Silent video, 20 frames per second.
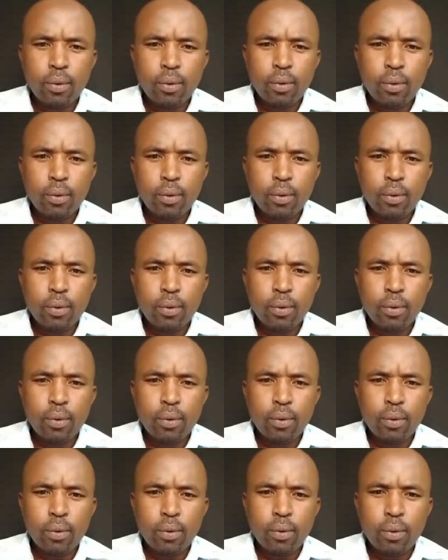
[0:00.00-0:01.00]
when we talk
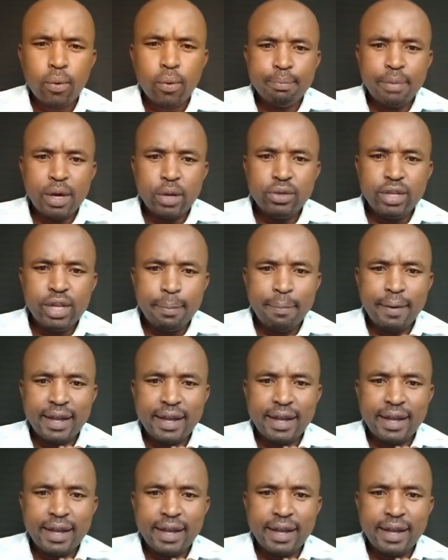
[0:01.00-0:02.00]
about the
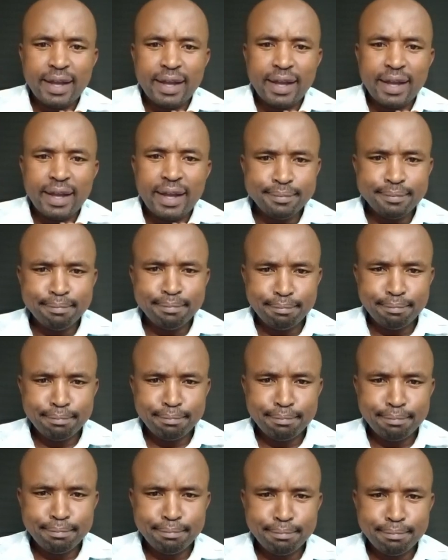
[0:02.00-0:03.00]
quote,
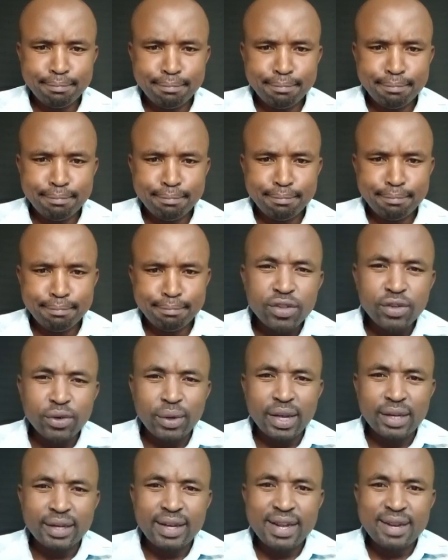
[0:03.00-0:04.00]
you
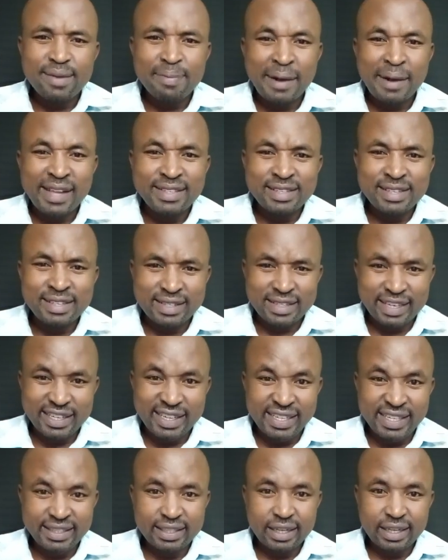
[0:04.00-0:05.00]
can get price at a
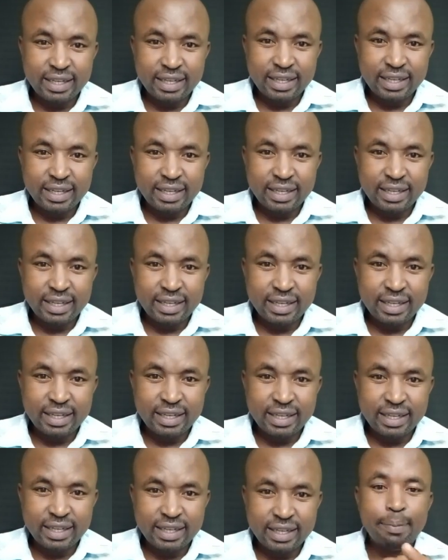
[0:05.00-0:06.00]
discount, you
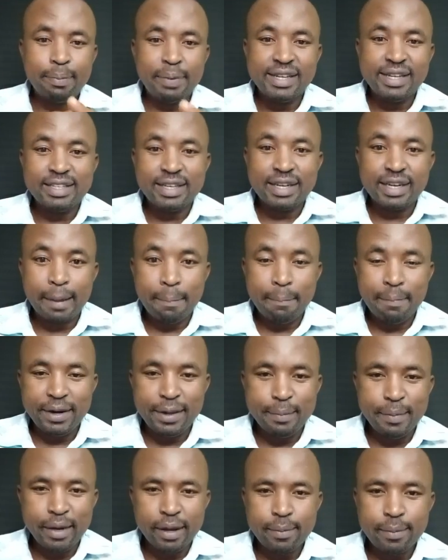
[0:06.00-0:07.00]
can get price at a
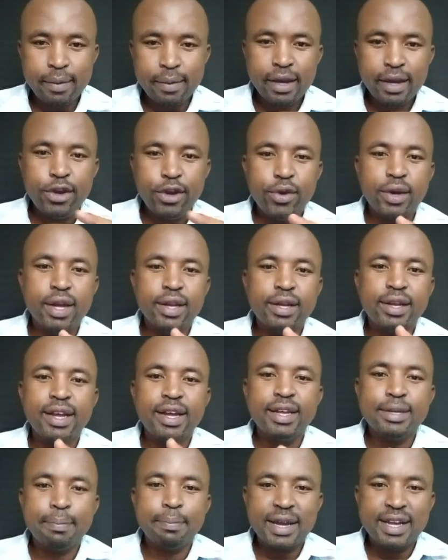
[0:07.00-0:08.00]
premium, and you can
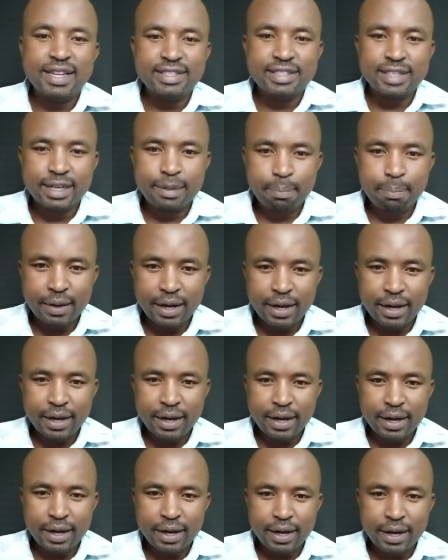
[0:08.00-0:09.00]
get price at.
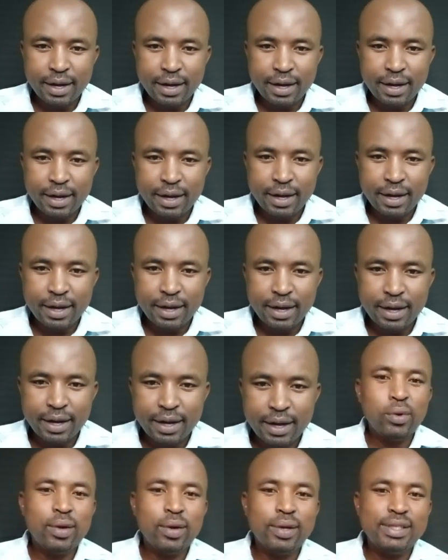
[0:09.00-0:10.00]
So this is
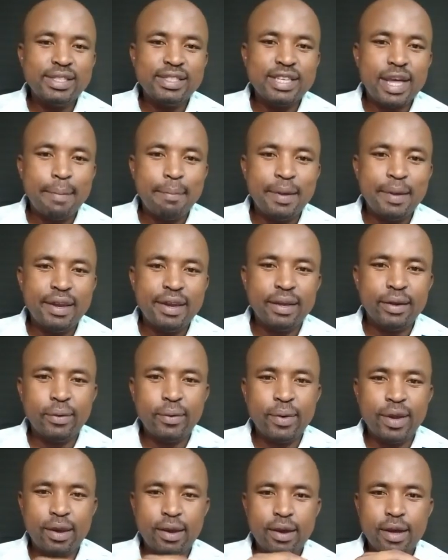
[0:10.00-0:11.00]
what is happening
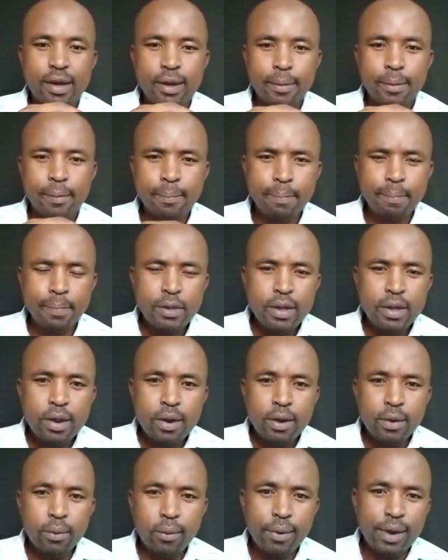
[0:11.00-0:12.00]
when
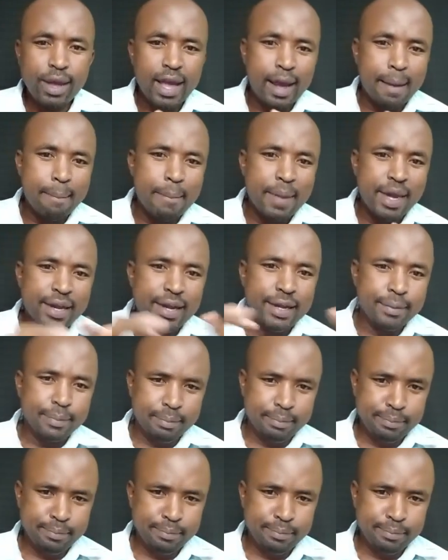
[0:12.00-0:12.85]
we are bidding.